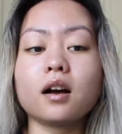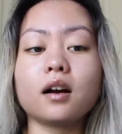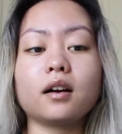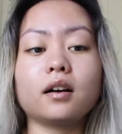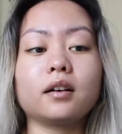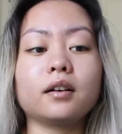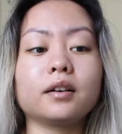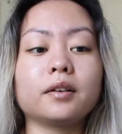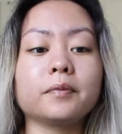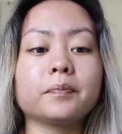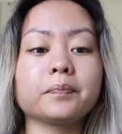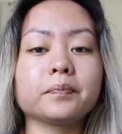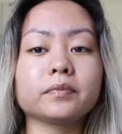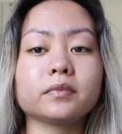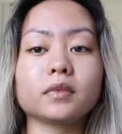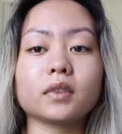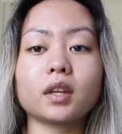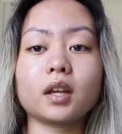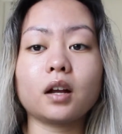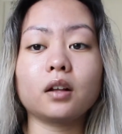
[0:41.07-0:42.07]

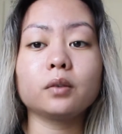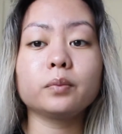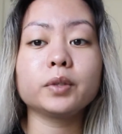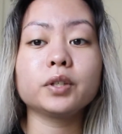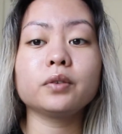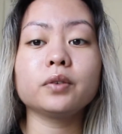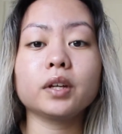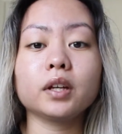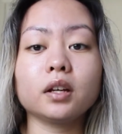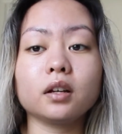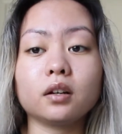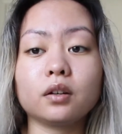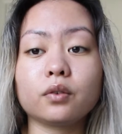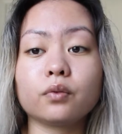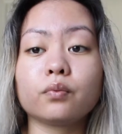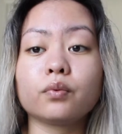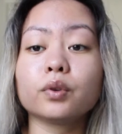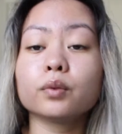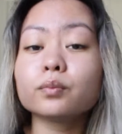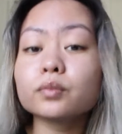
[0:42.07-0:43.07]
I'll be doing a
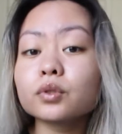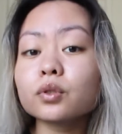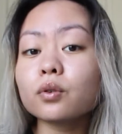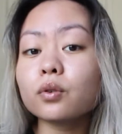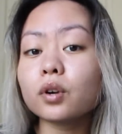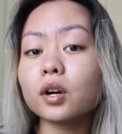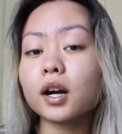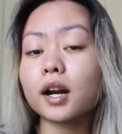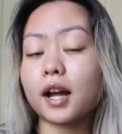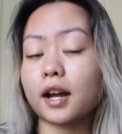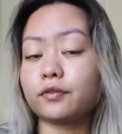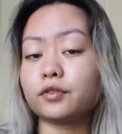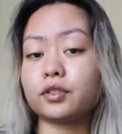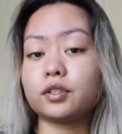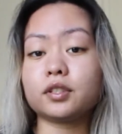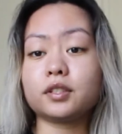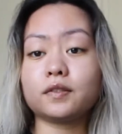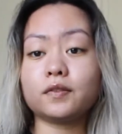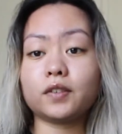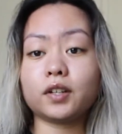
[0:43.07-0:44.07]
room tour after
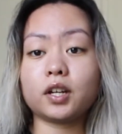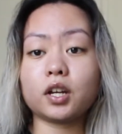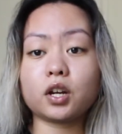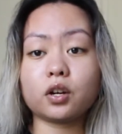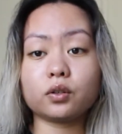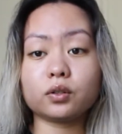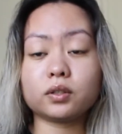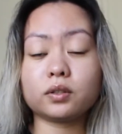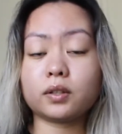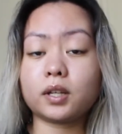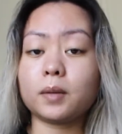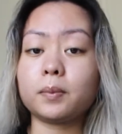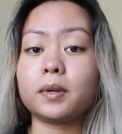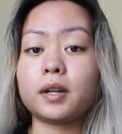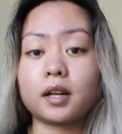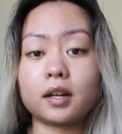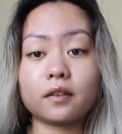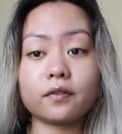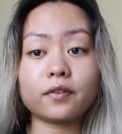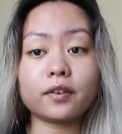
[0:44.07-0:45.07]
this video, so keep an
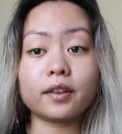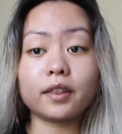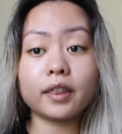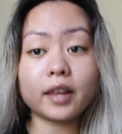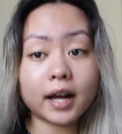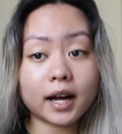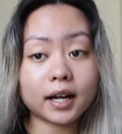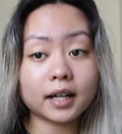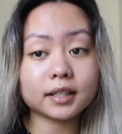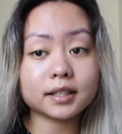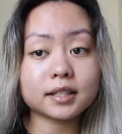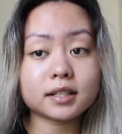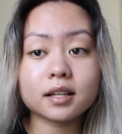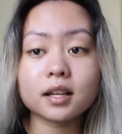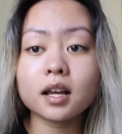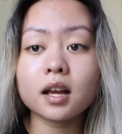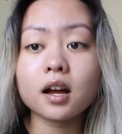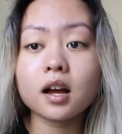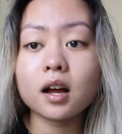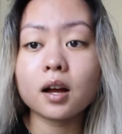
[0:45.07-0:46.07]
eye out for that.
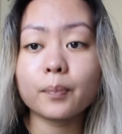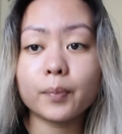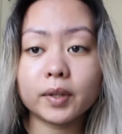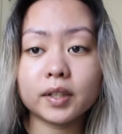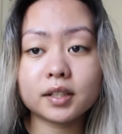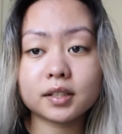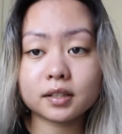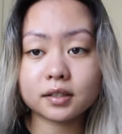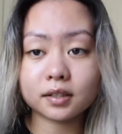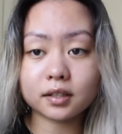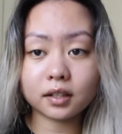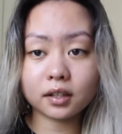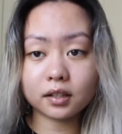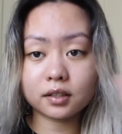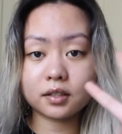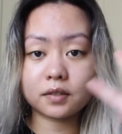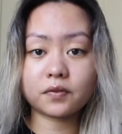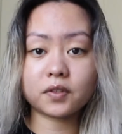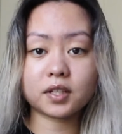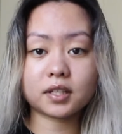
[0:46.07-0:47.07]
But this is like a
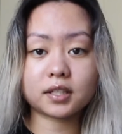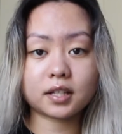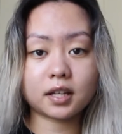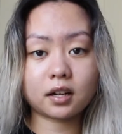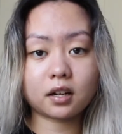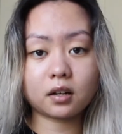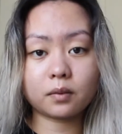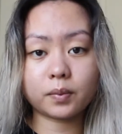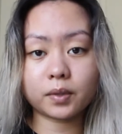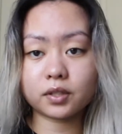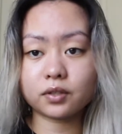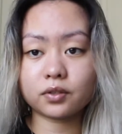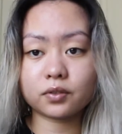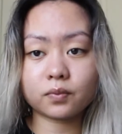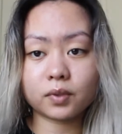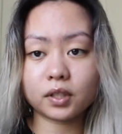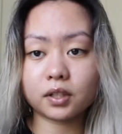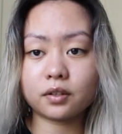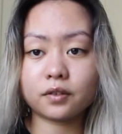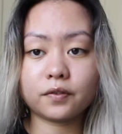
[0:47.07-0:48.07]
different setup. I just
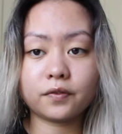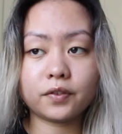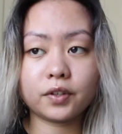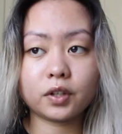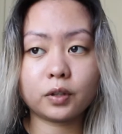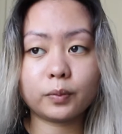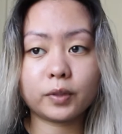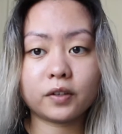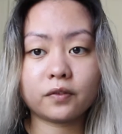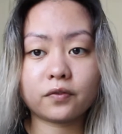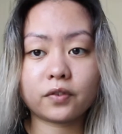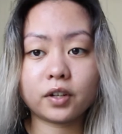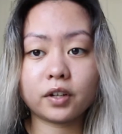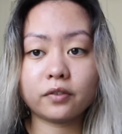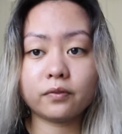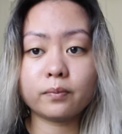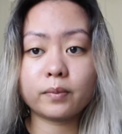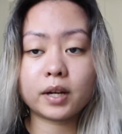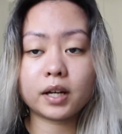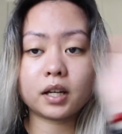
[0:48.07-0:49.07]
wanted to film in front
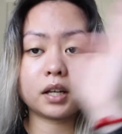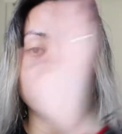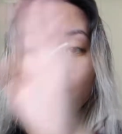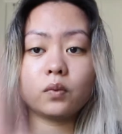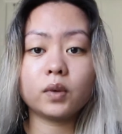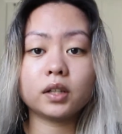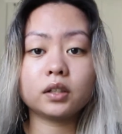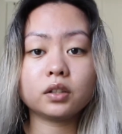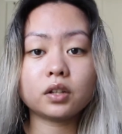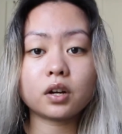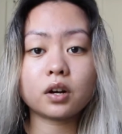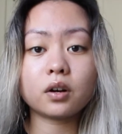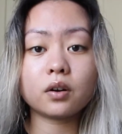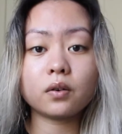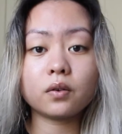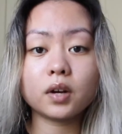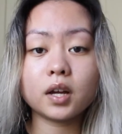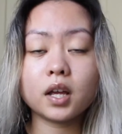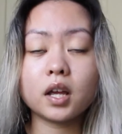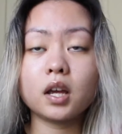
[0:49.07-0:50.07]
of my
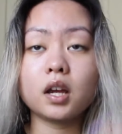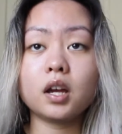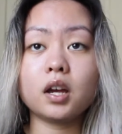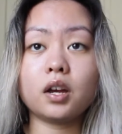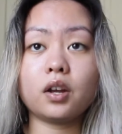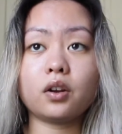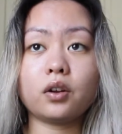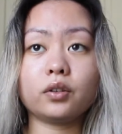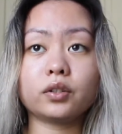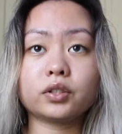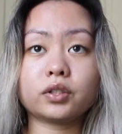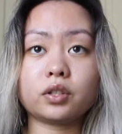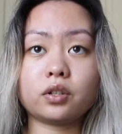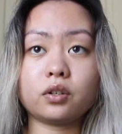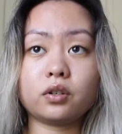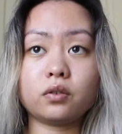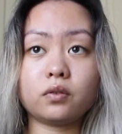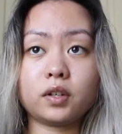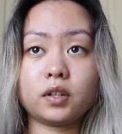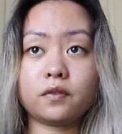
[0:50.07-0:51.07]
window and
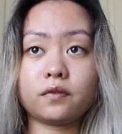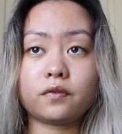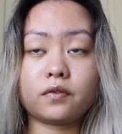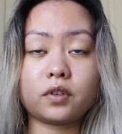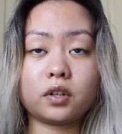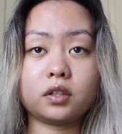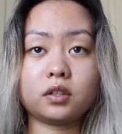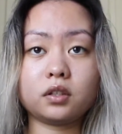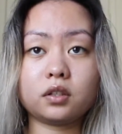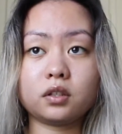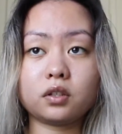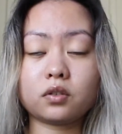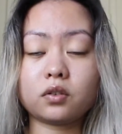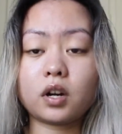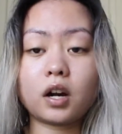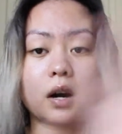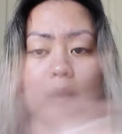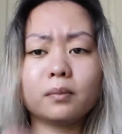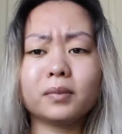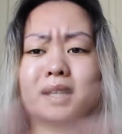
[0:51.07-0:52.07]
also in front,
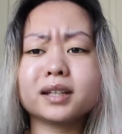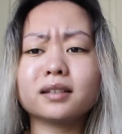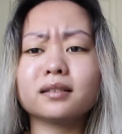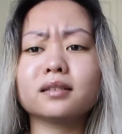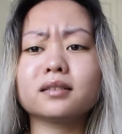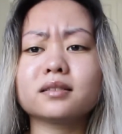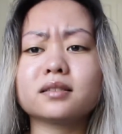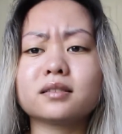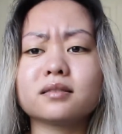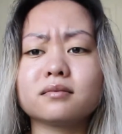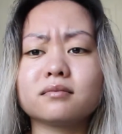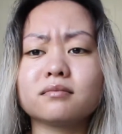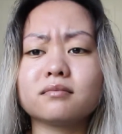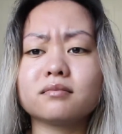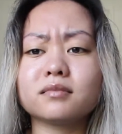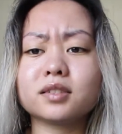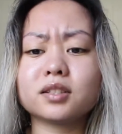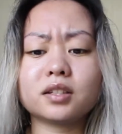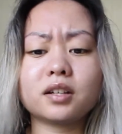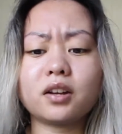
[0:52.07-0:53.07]
or I'm like
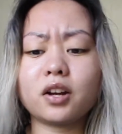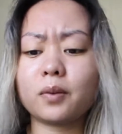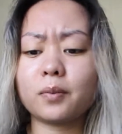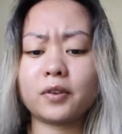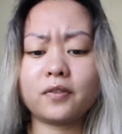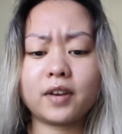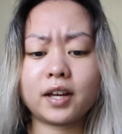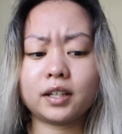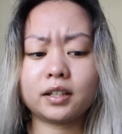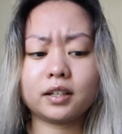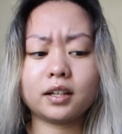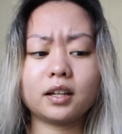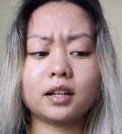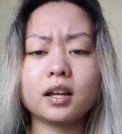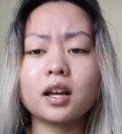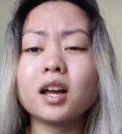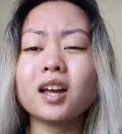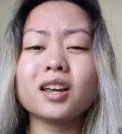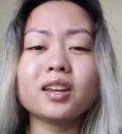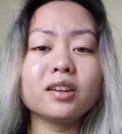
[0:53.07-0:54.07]
sitting on my vanity.
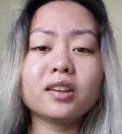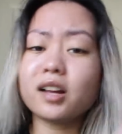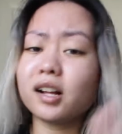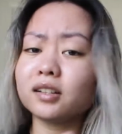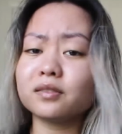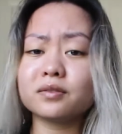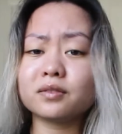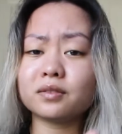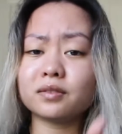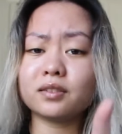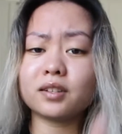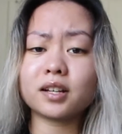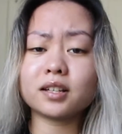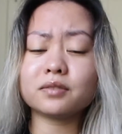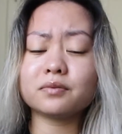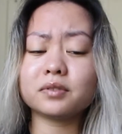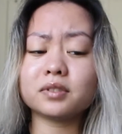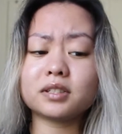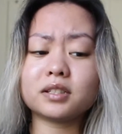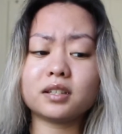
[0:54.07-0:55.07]
You
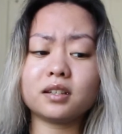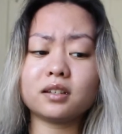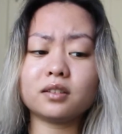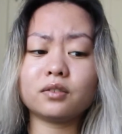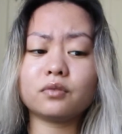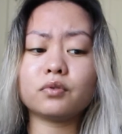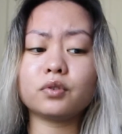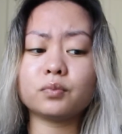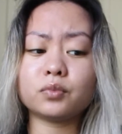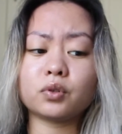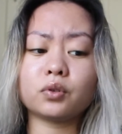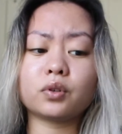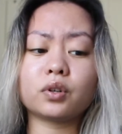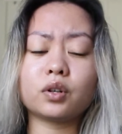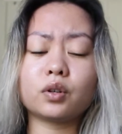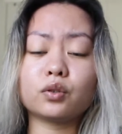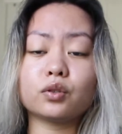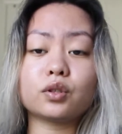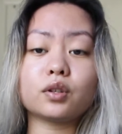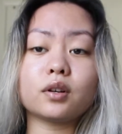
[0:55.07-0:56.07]
guys will see in the room
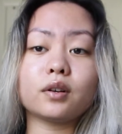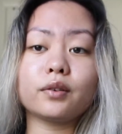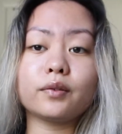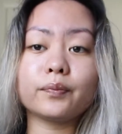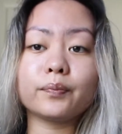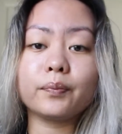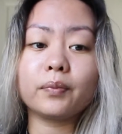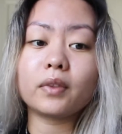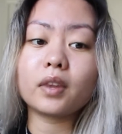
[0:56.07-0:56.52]
tour. So